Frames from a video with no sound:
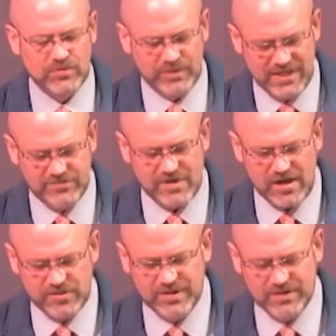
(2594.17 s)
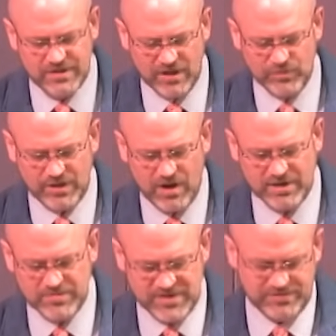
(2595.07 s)
that we have documented here
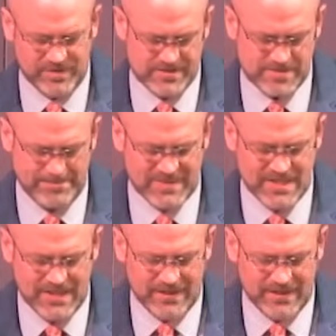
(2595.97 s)
regarding Mithraism.